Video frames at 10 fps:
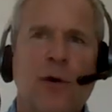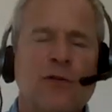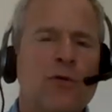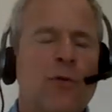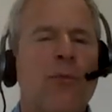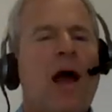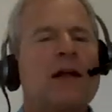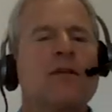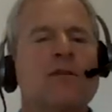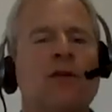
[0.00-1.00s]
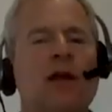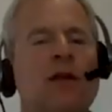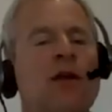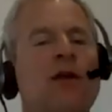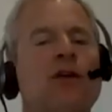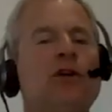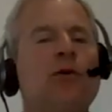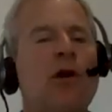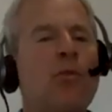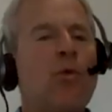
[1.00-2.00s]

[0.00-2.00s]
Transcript: So as you're practicing, you want